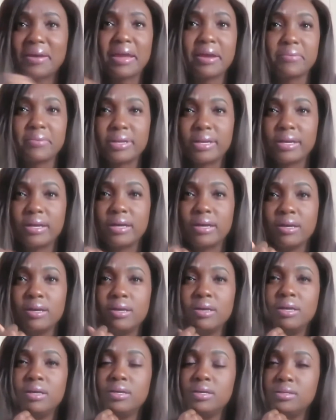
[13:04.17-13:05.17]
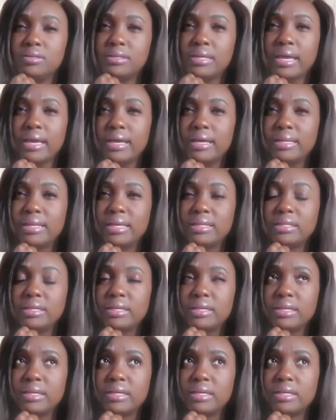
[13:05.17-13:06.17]
area. Yeah, they
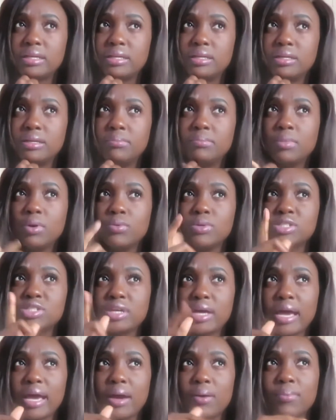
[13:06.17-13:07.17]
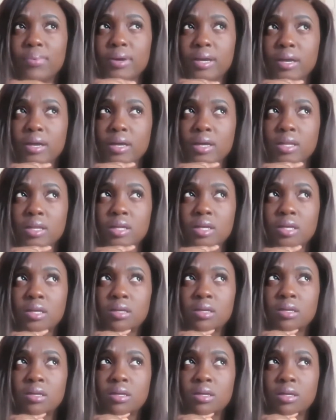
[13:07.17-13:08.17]
did. Moesha had one.
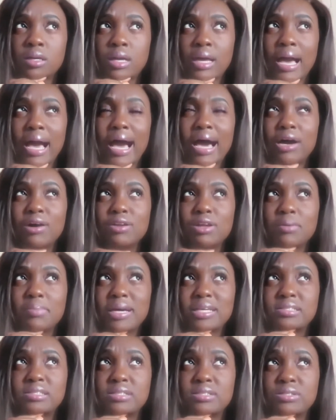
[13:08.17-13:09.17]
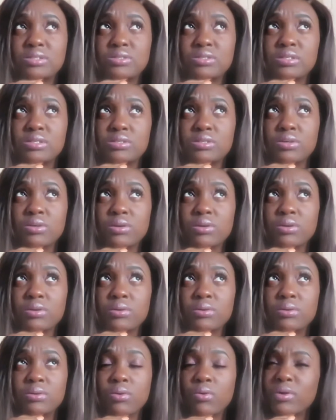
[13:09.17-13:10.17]
I don't know about Sister
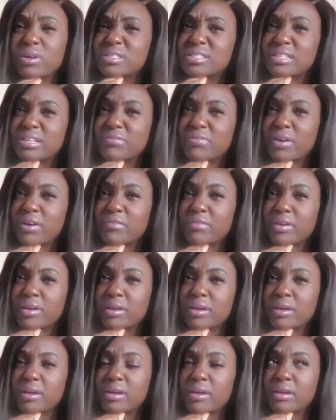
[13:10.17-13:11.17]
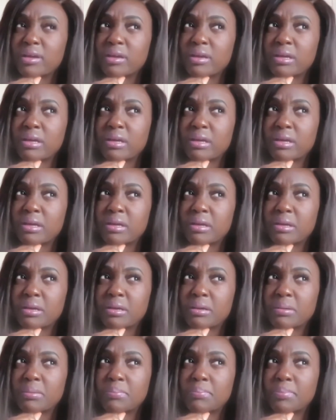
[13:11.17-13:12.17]
or Steve Harvey,
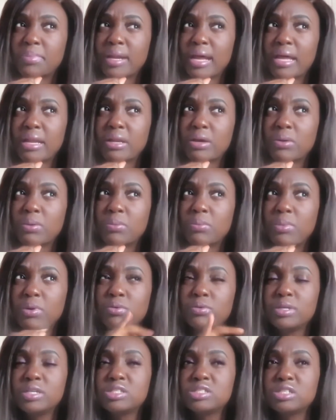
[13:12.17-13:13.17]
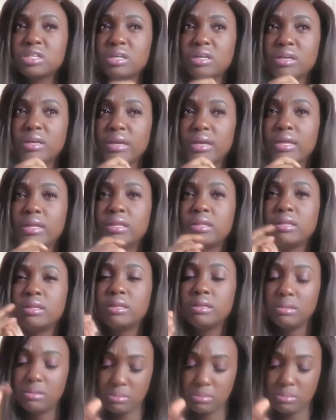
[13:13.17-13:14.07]
but I know Moesha and